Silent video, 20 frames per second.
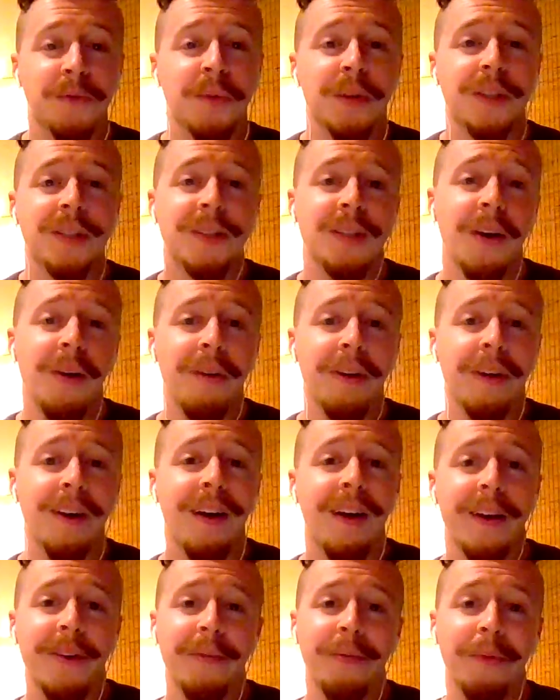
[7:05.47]
what's going
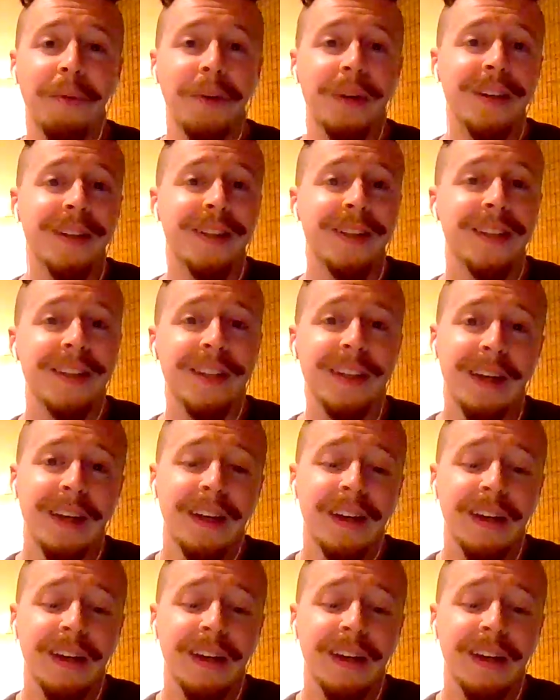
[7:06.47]
on, really.